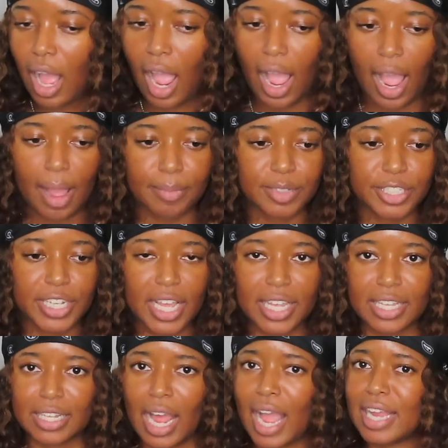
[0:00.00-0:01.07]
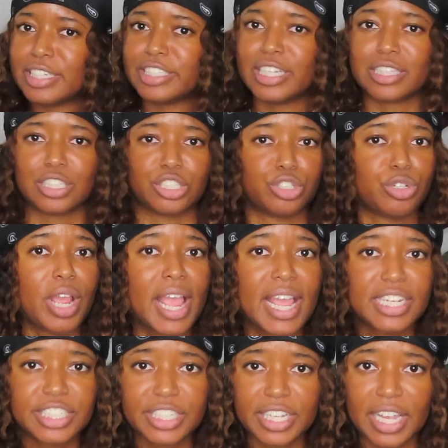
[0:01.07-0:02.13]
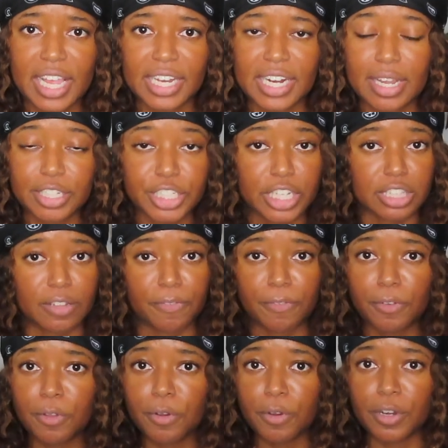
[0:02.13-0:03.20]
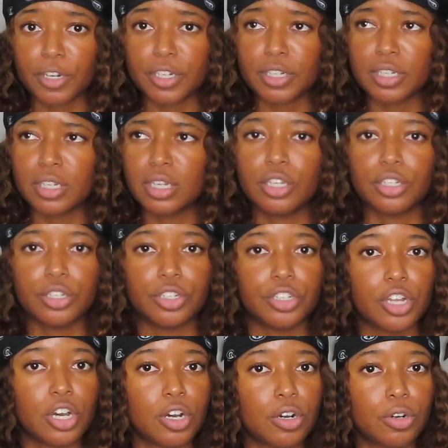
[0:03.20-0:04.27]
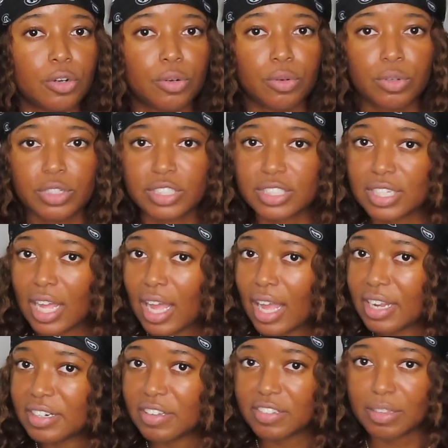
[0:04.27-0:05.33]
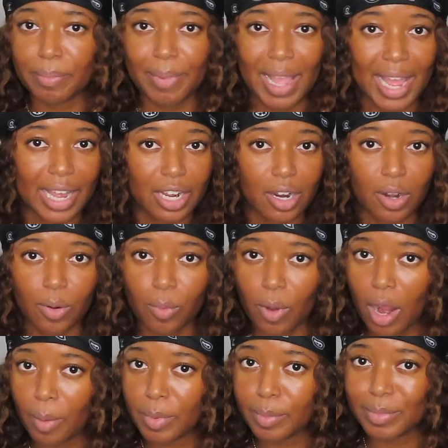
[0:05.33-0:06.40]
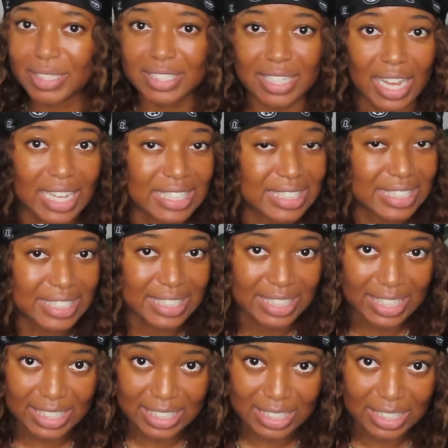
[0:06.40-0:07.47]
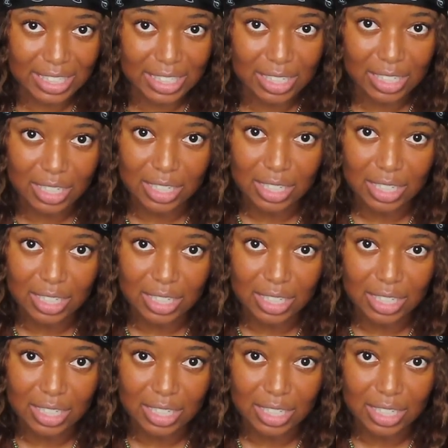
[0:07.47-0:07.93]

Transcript: I I'm checking. I checked the trash can. I checked the floor. No sign of the pack of ramen besides the seasoning.